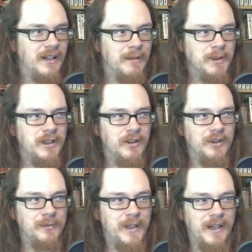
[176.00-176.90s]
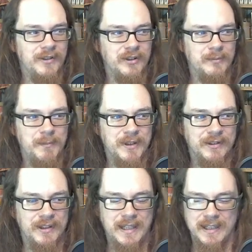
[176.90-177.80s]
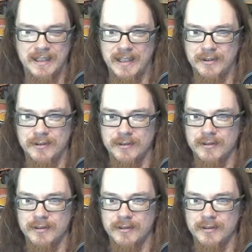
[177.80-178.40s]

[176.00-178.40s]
I'm gonna close my eyes and do my best to take it out.